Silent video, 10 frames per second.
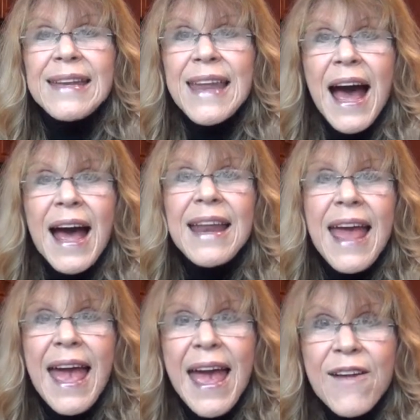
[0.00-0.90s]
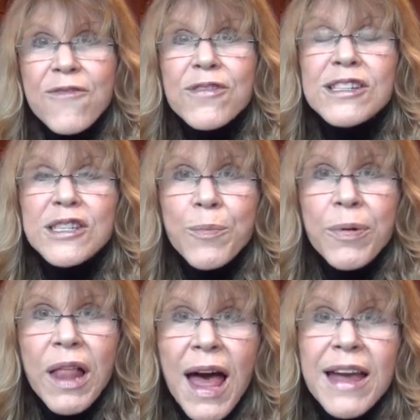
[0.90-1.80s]
Not every
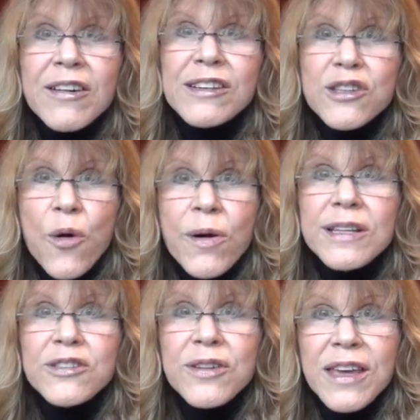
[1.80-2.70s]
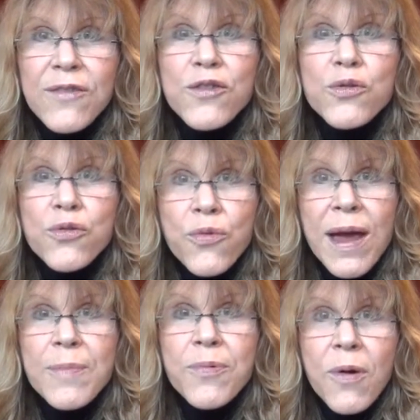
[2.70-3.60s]
supplier is going to give you
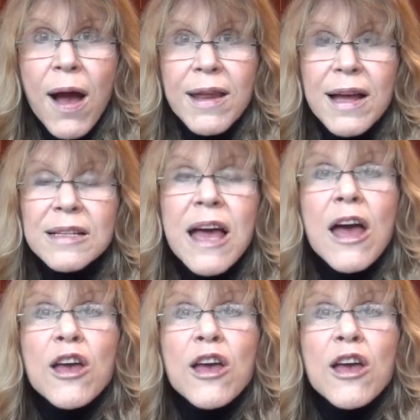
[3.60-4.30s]
great product.